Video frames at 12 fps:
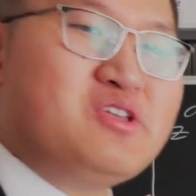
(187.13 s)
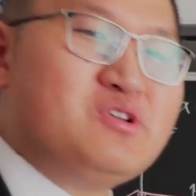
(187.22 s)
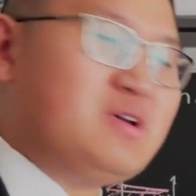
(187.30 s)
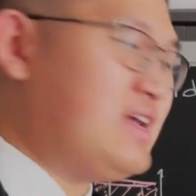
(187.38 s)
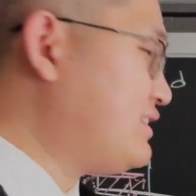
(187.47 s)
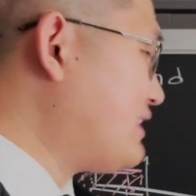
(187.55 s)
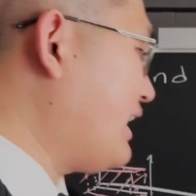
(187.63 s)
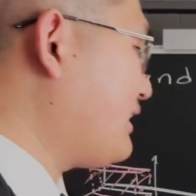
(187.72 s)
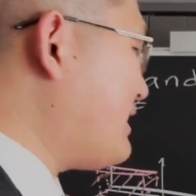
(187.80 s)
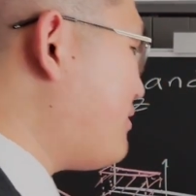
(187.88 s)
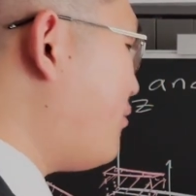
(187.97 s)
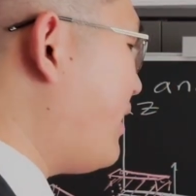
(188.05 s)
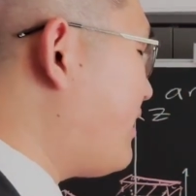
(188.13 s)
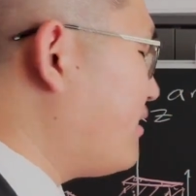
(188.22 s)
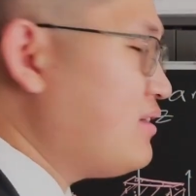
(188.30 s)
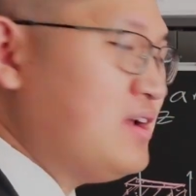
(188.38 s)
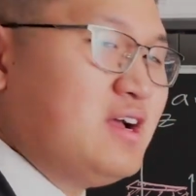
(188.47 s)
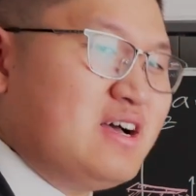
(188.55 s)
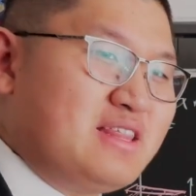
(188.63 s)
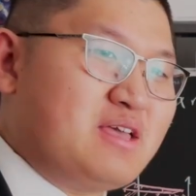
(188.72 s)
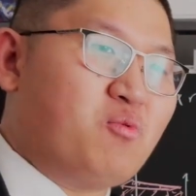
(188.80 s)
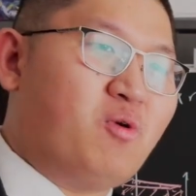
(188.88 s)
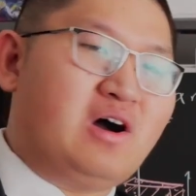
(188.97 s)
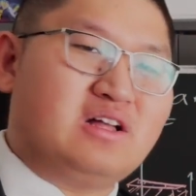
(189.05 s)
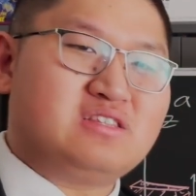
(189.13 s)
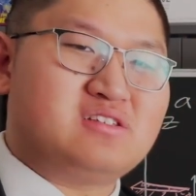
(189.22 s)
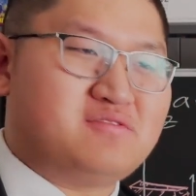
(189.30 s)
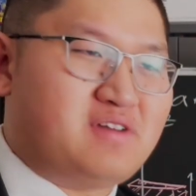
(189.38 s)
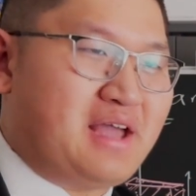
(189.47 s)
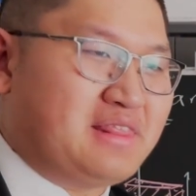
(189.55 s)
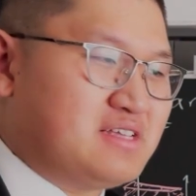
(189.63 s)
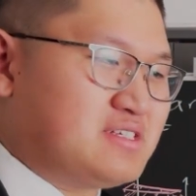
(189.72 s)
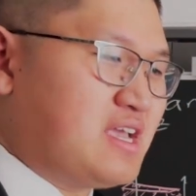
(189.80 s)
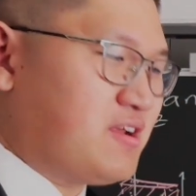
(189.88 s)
you exactly where they want to find this